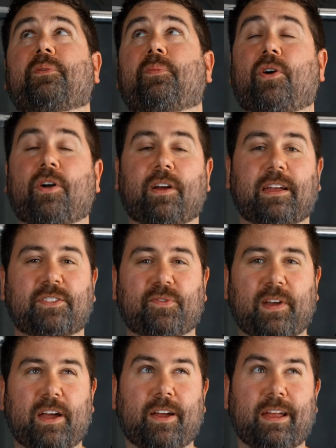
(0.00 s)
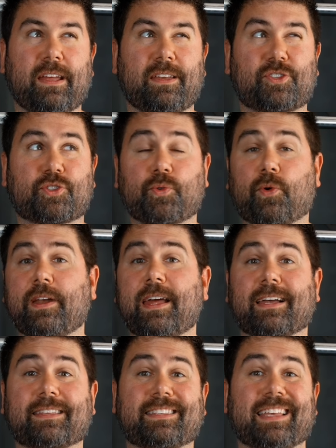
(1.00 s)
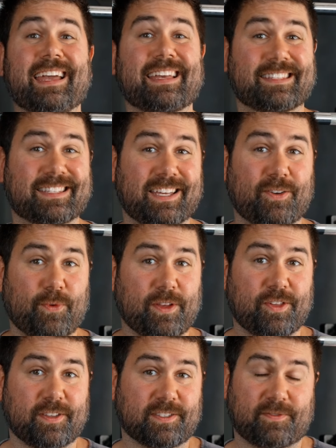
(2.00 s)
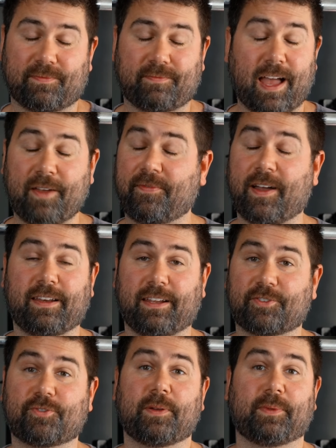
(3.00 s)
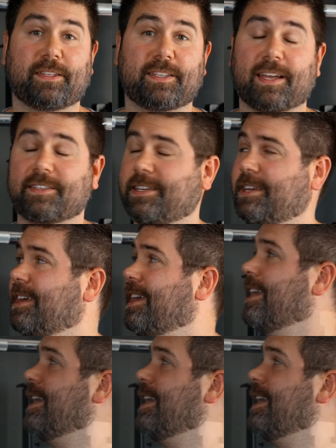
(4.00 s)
the bar is very Sornex-esque, which is, I find extremely sexy.